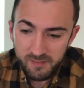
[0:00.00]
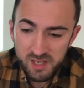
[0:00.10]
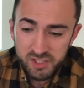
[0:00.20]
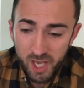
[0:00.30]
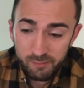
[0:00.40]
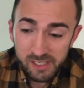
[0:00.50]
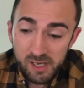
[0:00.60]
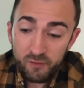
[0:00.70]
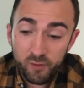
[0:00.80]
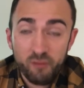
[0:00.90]
So,
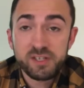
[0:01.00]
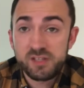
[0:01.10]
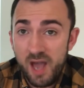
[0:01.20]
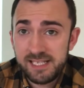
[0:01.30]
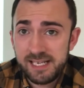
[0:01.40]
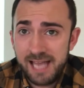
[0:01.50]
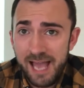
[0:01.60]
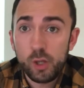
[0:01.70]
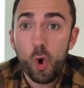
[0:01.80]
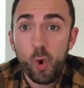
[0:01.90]
Florence
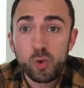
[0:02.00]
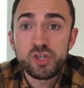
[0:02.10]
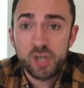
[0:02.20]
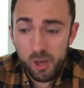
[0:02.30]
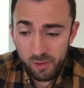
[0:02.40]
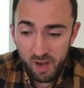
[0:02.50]
Nightingale also,